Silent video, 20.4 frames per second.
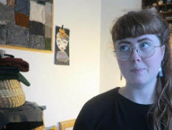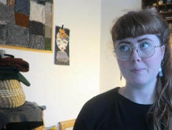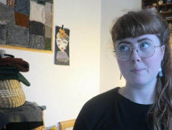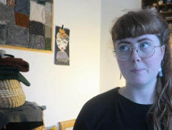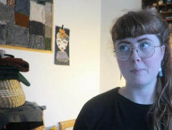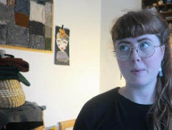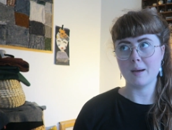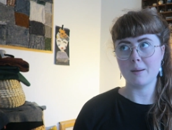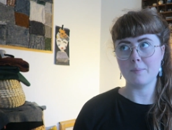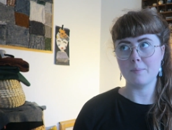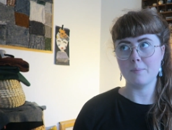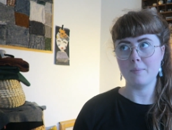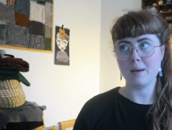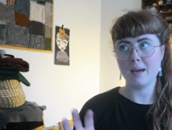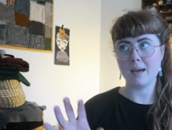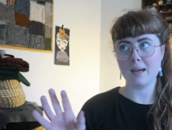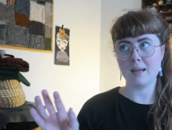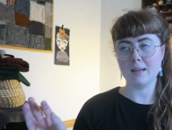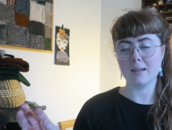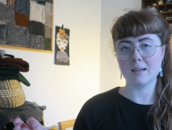
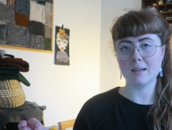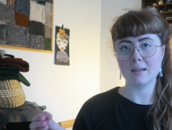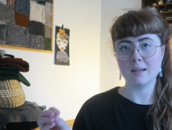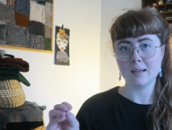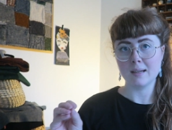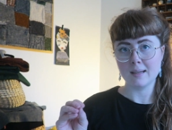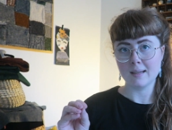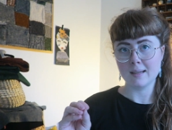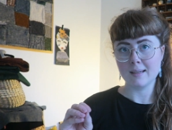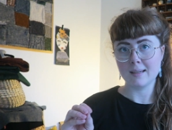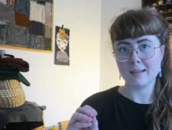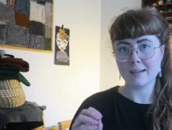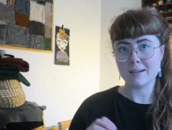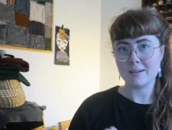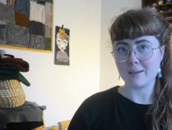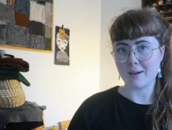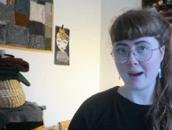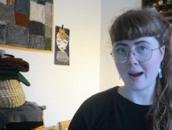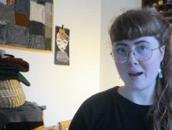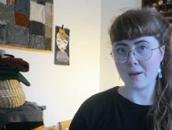main
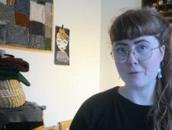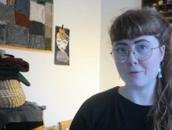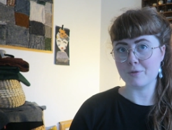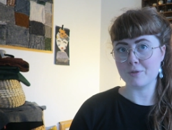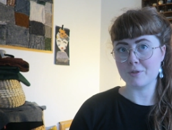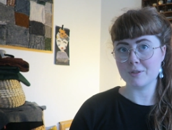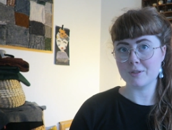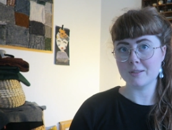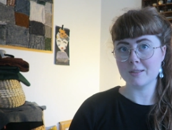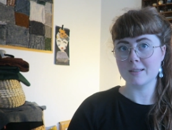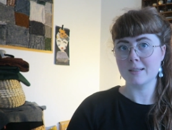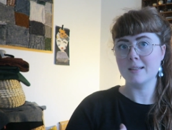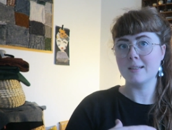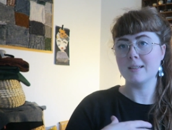craft